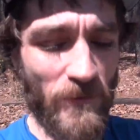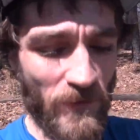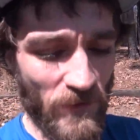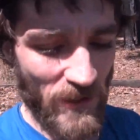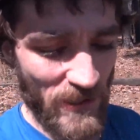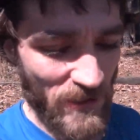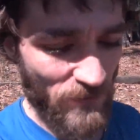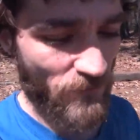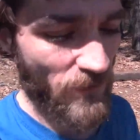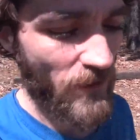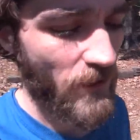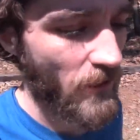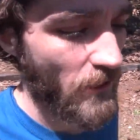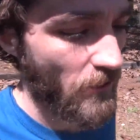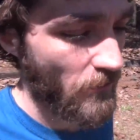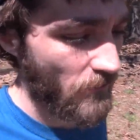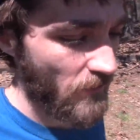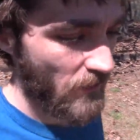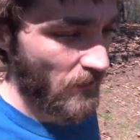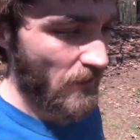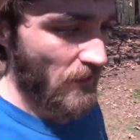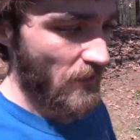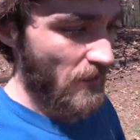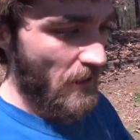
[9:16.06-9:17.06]
for this video.
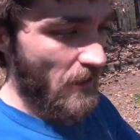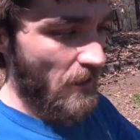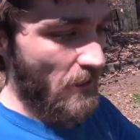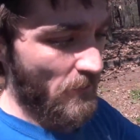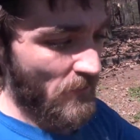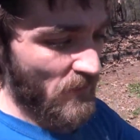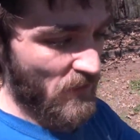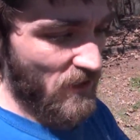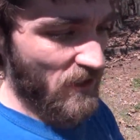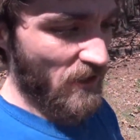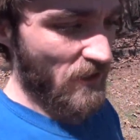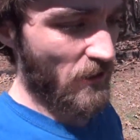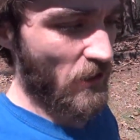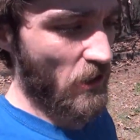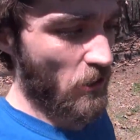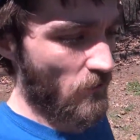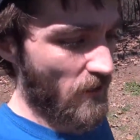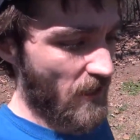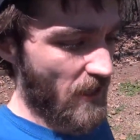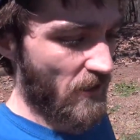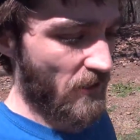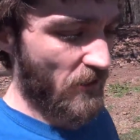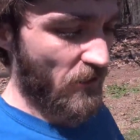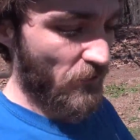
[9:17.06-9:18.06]
I'm just going to
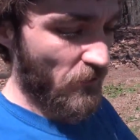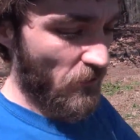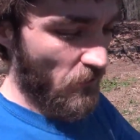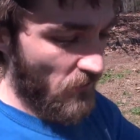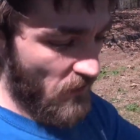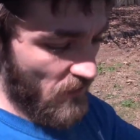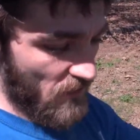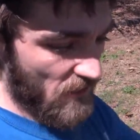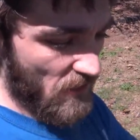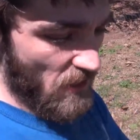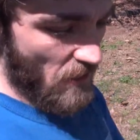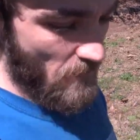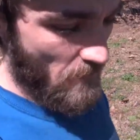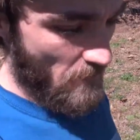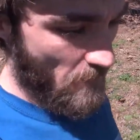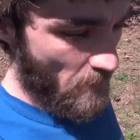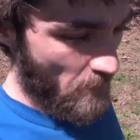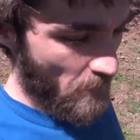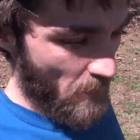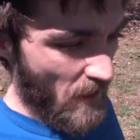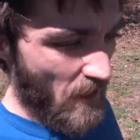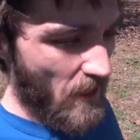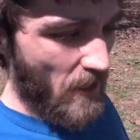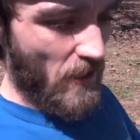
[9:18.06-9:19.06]
go ahead and throw this up.
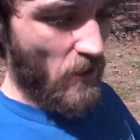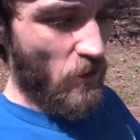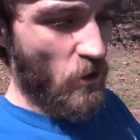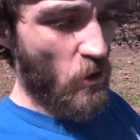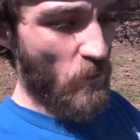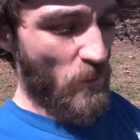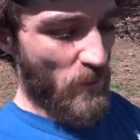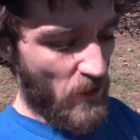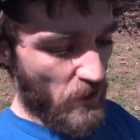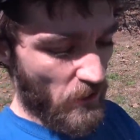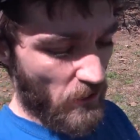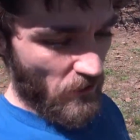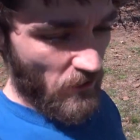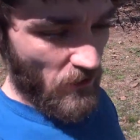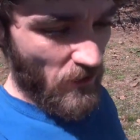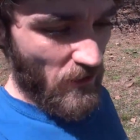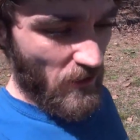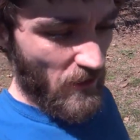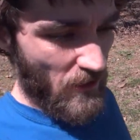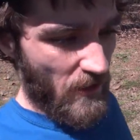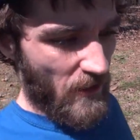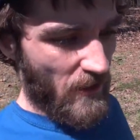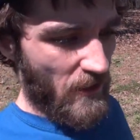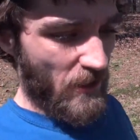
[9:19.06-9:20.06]
Hope you're
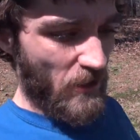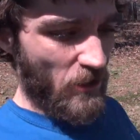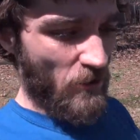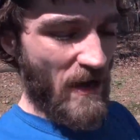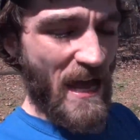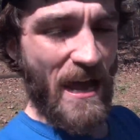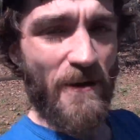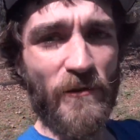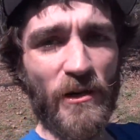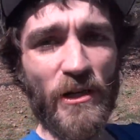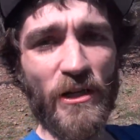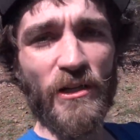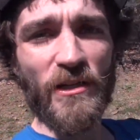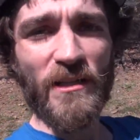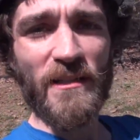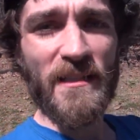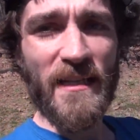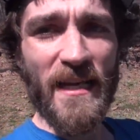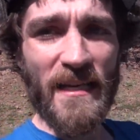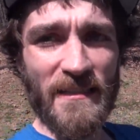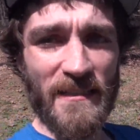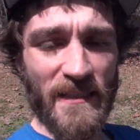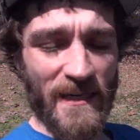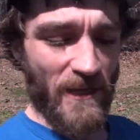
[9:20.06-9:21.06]
having a good
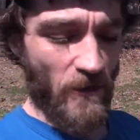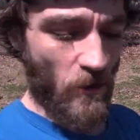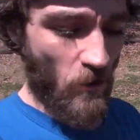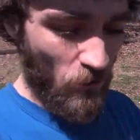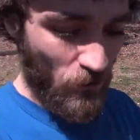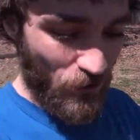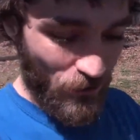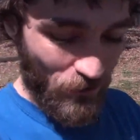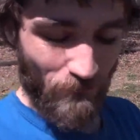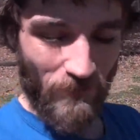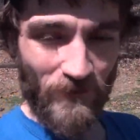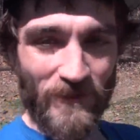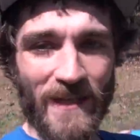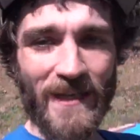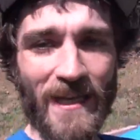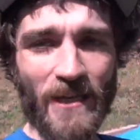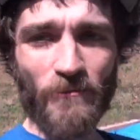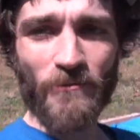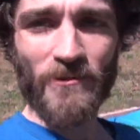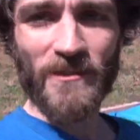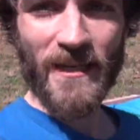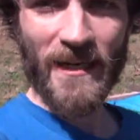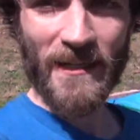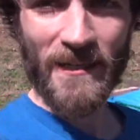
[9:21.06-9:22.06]
day today. Oh, what the
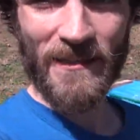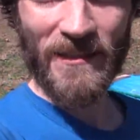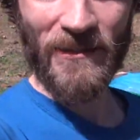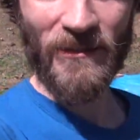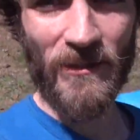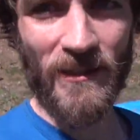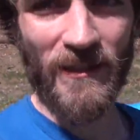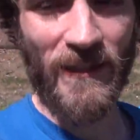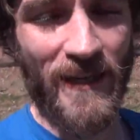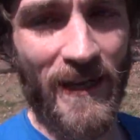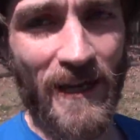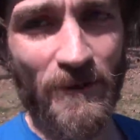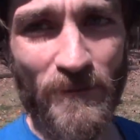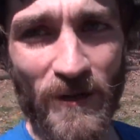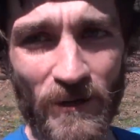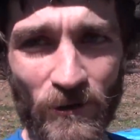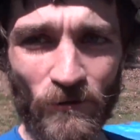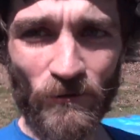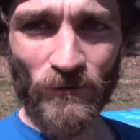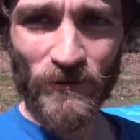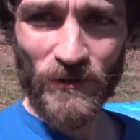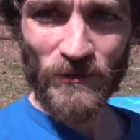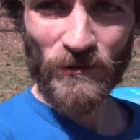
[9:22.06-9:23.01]
hell was I just looking at? My old